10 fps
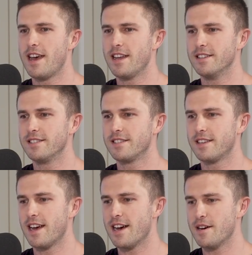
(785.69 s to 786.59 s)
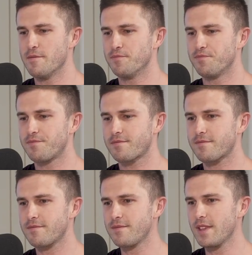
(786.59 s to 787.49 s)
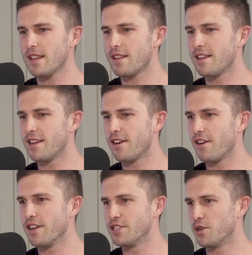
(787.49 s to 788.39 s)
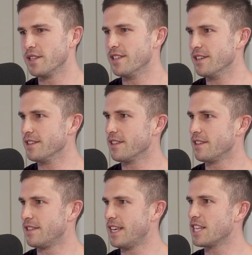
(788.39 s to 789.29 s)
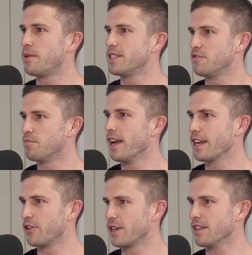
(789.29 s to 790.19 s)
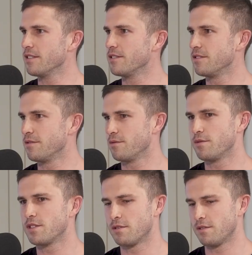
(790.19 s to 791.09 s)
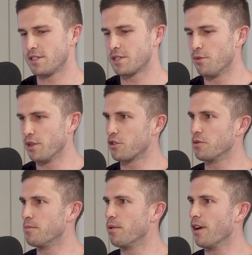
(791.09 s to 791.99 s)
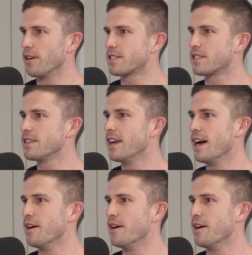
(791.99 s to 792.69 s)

And I enjoyed the aspect of playing cricket, smaller group of blokes.